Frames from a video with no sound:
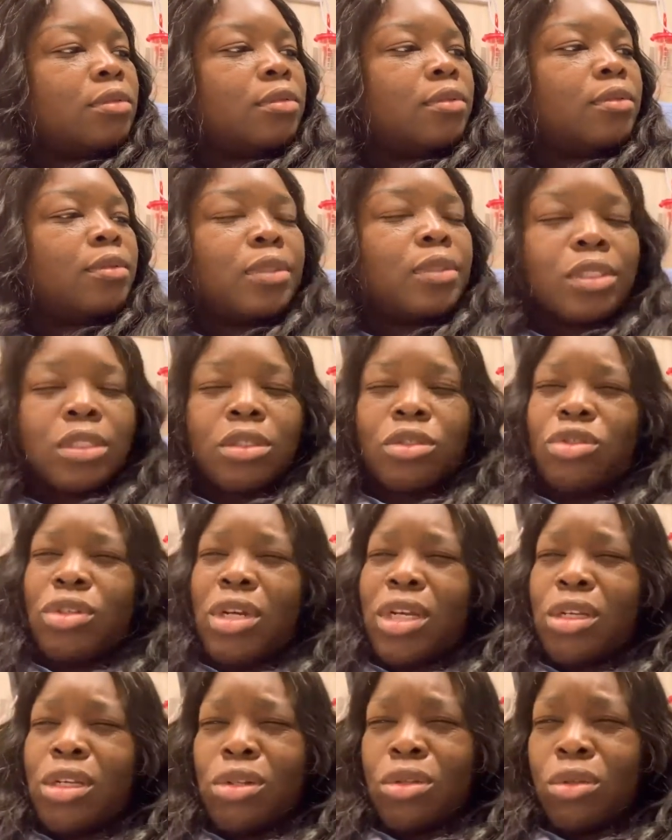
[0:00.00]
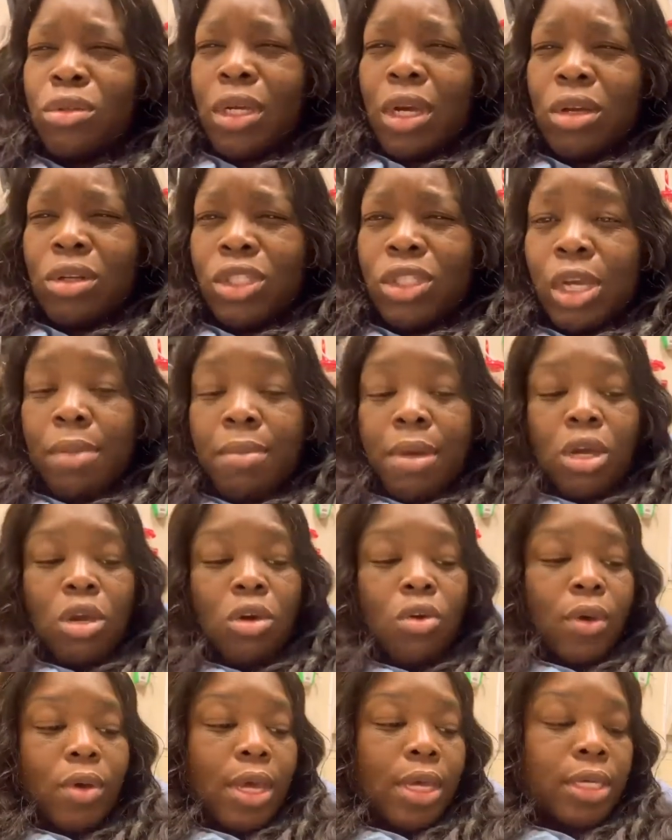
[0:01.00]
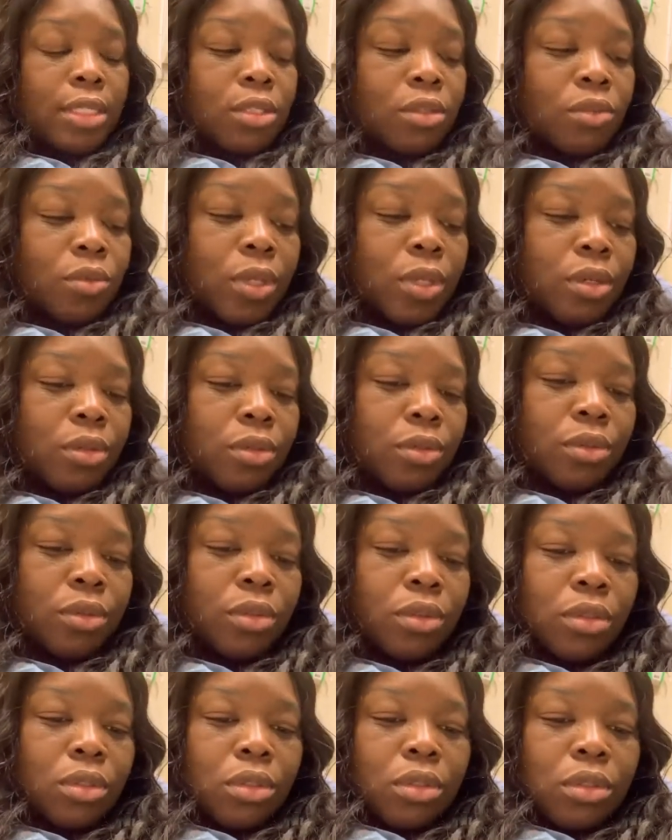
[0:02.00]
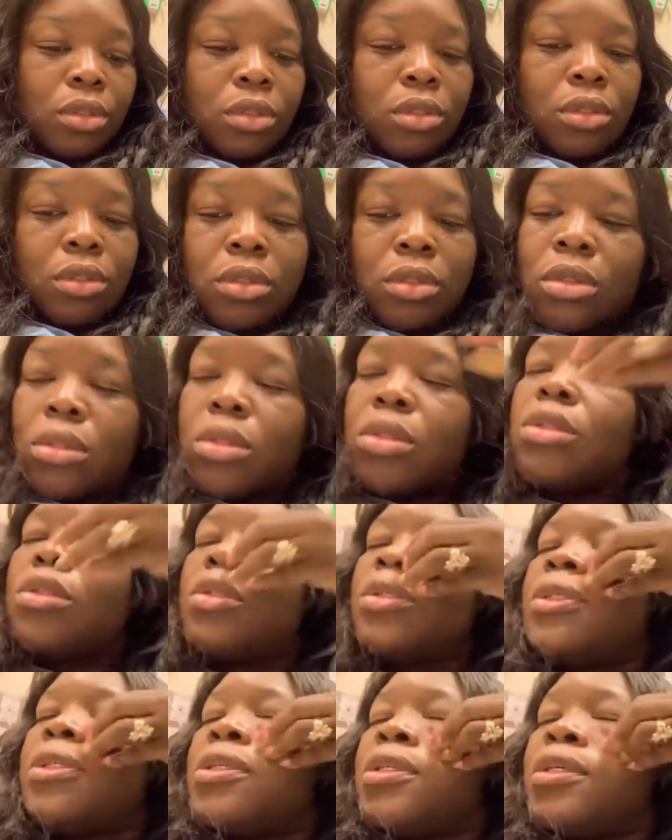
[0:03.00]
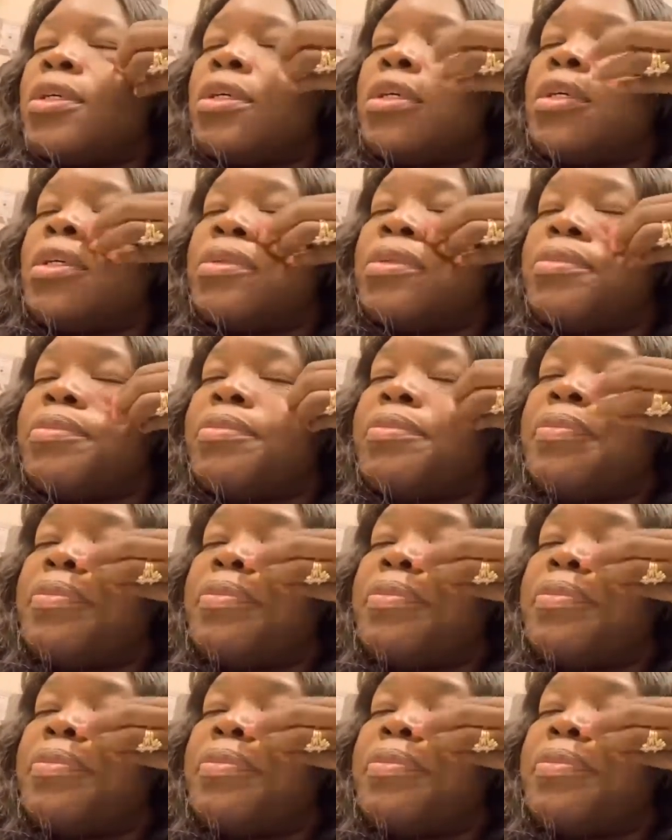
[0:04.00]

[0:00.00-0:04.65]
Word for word: because they're trying to do, they're going to check my coax as well. Um,